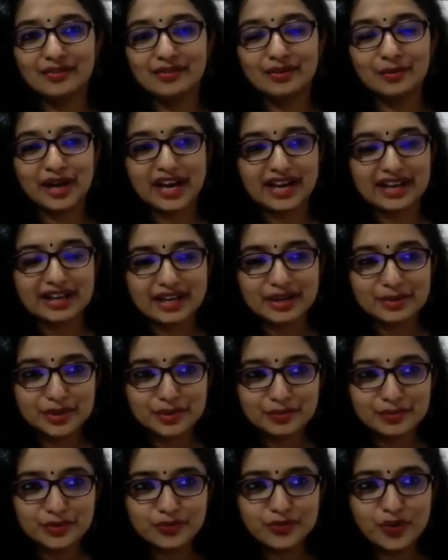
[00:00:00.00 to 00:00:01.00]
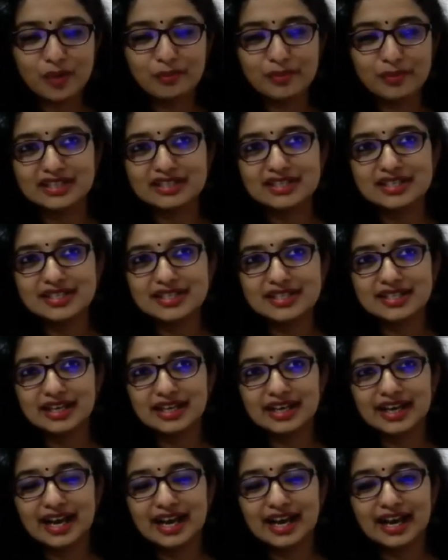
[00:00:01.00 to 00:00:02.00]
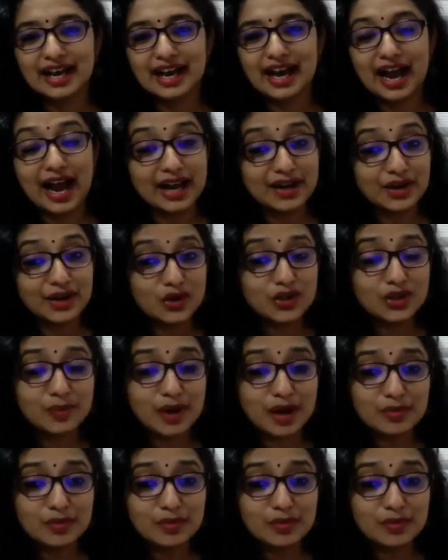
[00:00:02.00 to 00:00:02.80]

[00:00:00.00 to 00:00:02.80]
for my academic performance. And Dr.